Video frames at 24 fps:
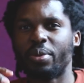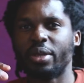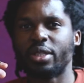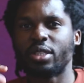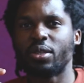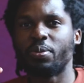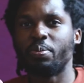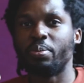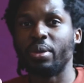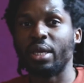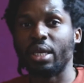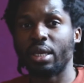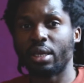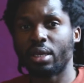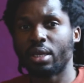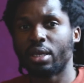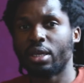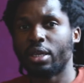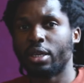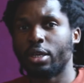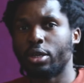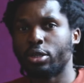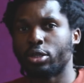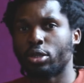
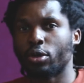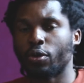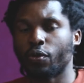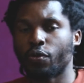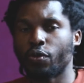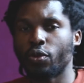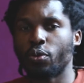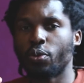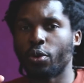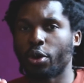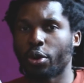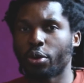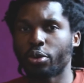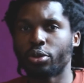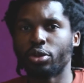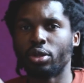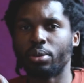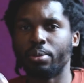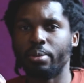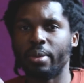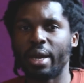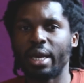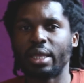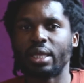B2B, so if you work with
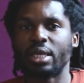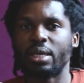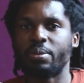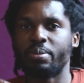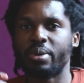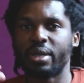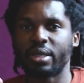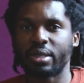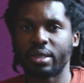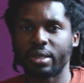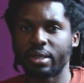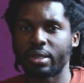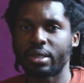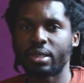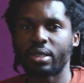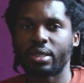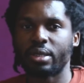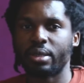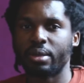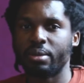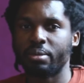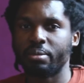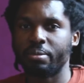the mainly business